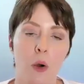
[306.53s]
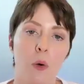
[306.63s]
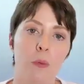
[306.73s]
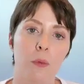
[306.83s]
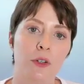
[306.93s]

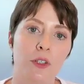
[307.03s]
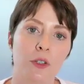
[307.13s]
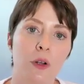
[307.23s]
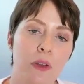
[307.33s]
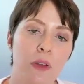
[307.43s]
or we're
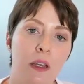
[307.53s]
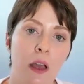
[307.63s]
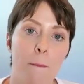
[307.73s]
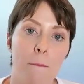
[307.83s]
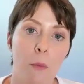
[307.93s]

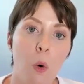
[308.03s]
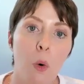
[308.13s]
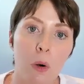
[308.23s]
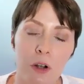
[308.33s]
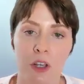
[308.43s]
serving
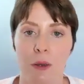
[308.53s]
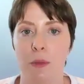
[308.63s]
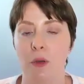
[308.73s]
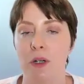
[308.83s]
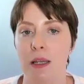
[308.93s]
more
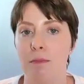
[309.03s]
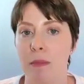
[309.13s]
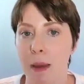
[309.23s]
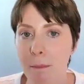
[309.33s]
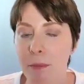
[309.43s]
community
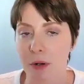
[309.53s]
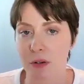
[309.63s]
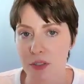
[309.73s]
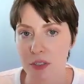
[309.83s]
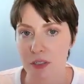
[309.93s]

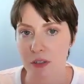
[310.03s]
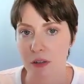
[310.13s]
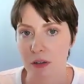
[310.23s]
members,